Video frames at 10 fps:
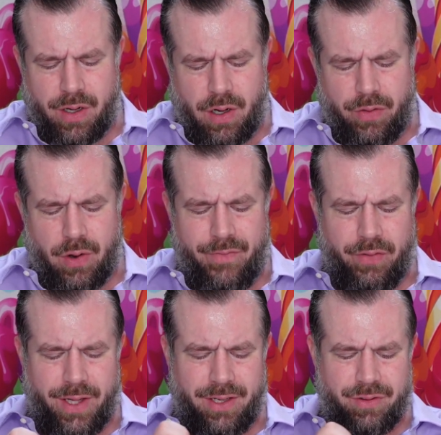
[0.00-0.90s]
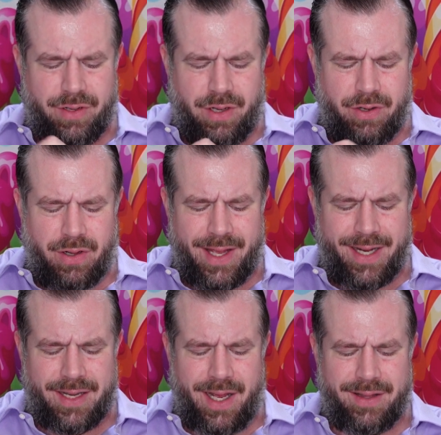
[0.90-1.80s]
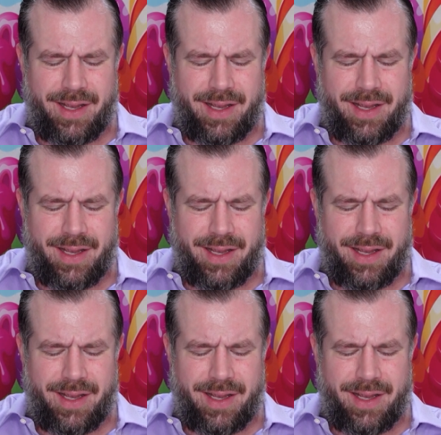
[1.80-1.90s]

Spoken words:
although I feel like there's an underlying taste.